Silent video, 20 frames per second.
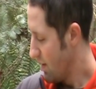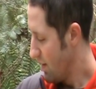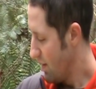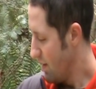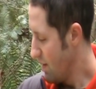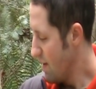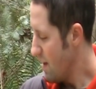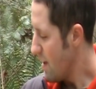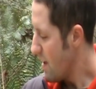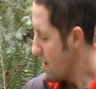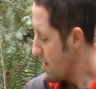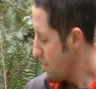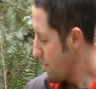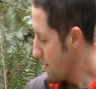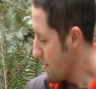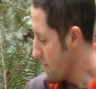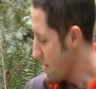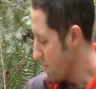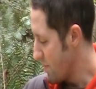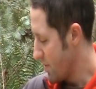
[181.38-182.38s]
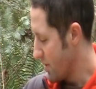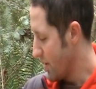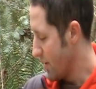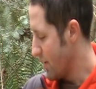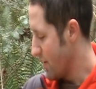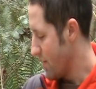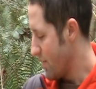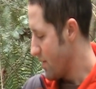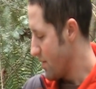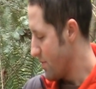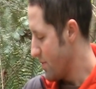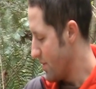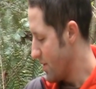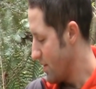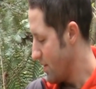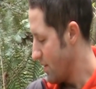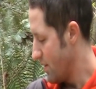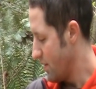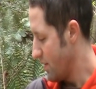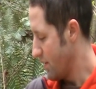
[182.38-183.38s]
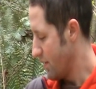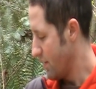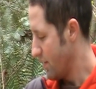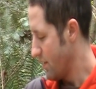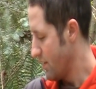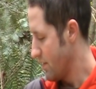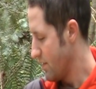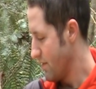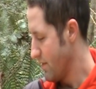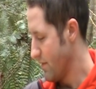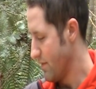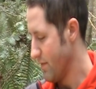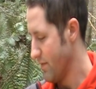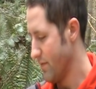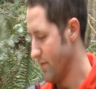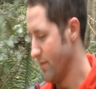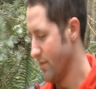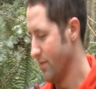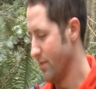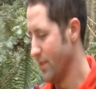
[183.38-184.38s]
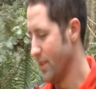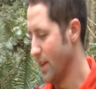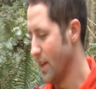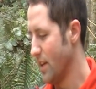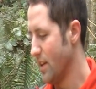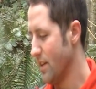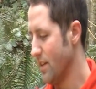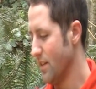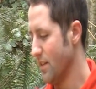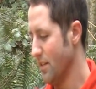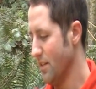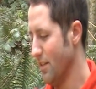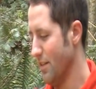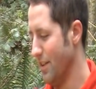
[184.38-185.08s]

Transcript: Yeah, I thought about putting it on there, but I didn't.